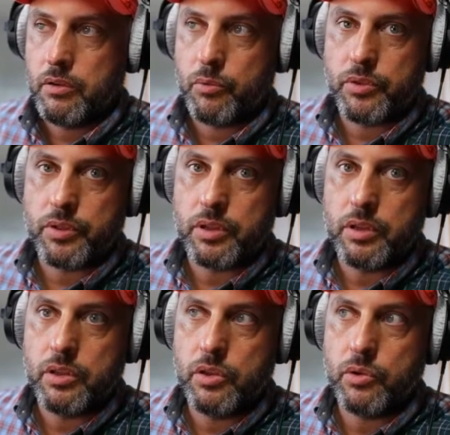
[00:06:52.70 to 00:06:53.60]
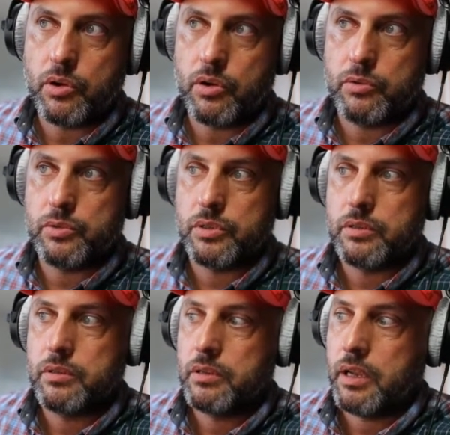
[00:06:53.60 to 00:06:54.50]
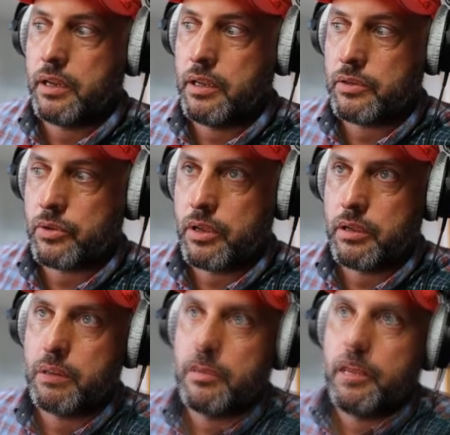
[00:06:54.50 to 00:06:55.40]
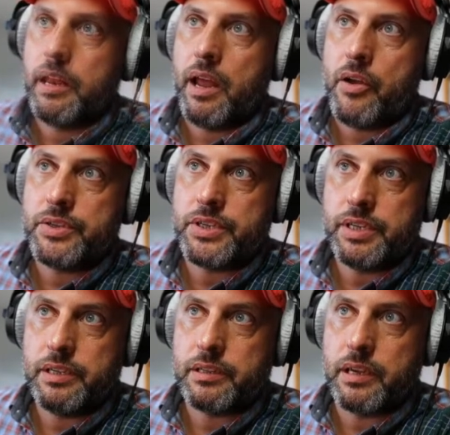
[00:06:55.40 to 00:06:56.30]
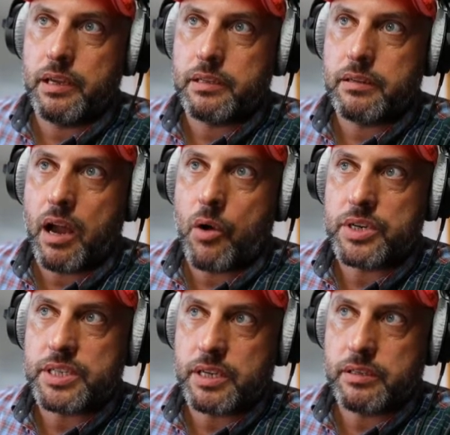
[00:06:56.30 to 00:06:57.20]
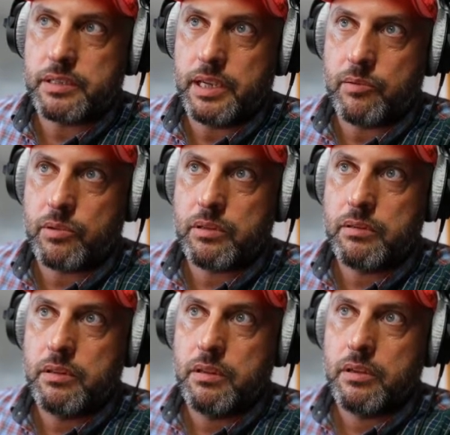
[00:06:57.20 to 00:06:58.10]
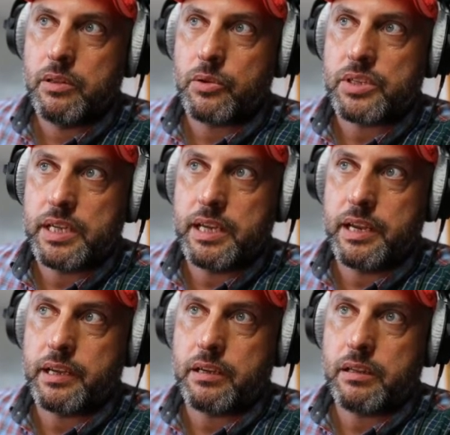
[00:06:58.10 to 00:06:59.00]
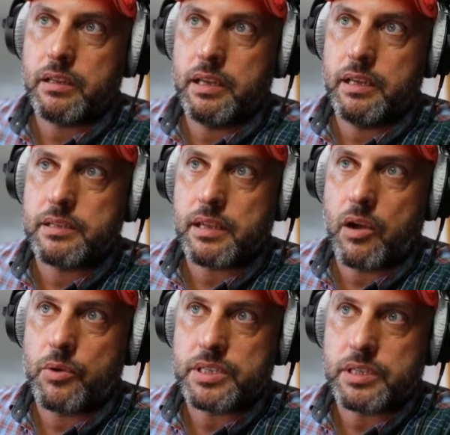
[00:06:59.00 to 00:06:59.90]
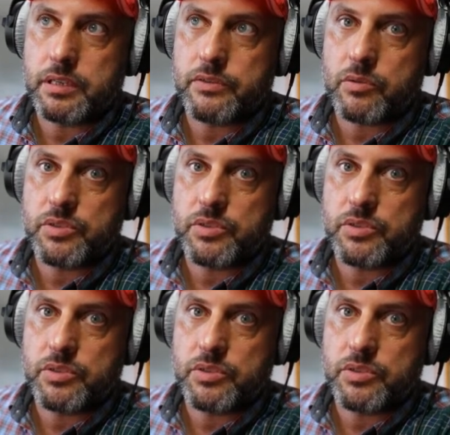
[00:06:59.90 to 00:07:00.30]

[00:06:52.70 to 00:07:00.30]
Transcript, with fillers: with the new code, and hit OK. And now you see that our sales table looks identical as our sales from